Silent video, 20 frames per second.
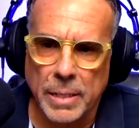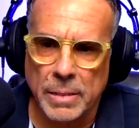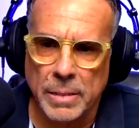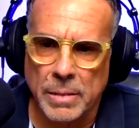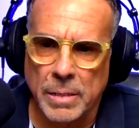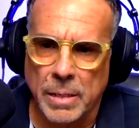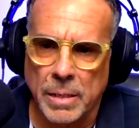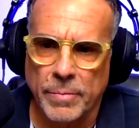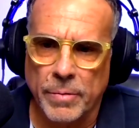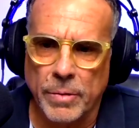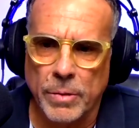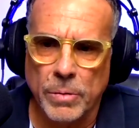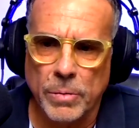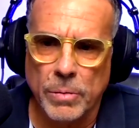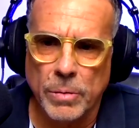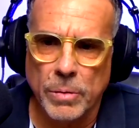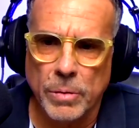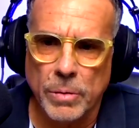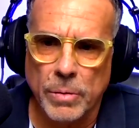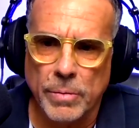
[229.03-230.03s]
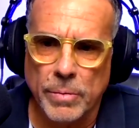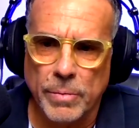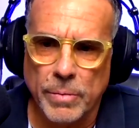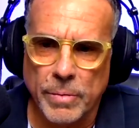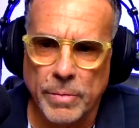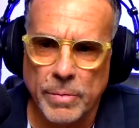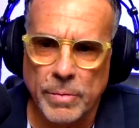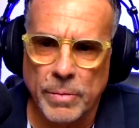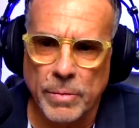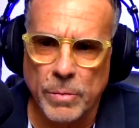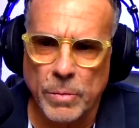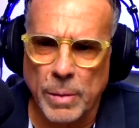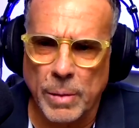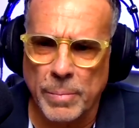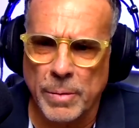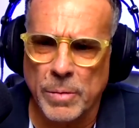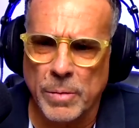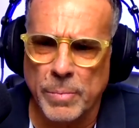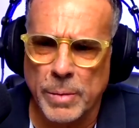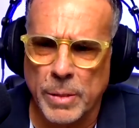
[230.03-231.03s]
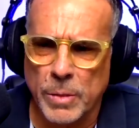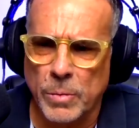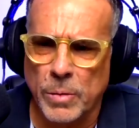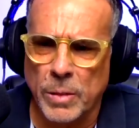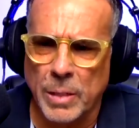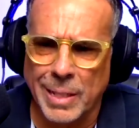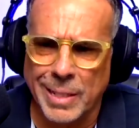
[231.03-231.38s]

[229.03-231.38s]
It's kind of a new, you've been doing it a